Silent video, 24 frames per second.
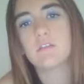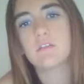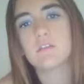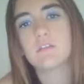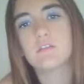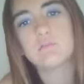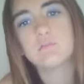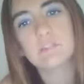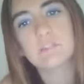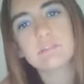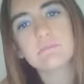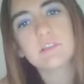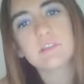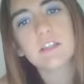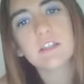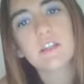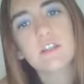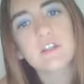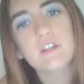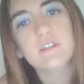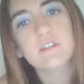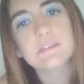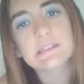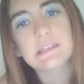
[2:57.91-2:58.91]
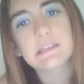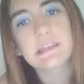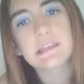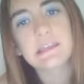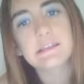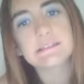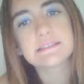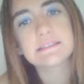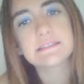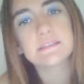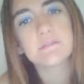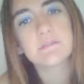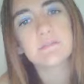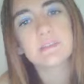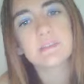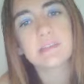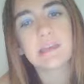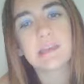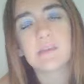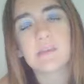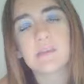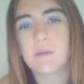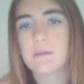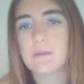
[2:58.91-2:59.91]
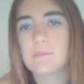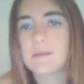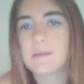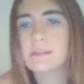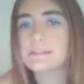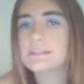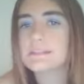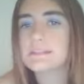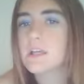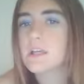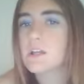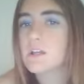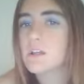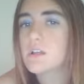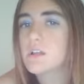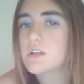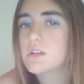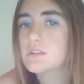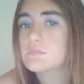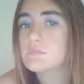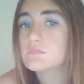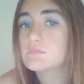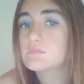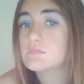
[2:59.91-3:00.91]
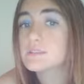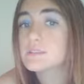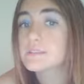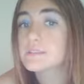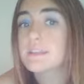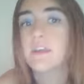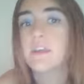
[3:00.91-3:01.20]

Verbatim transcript: new gym clothes and see what time my bus comes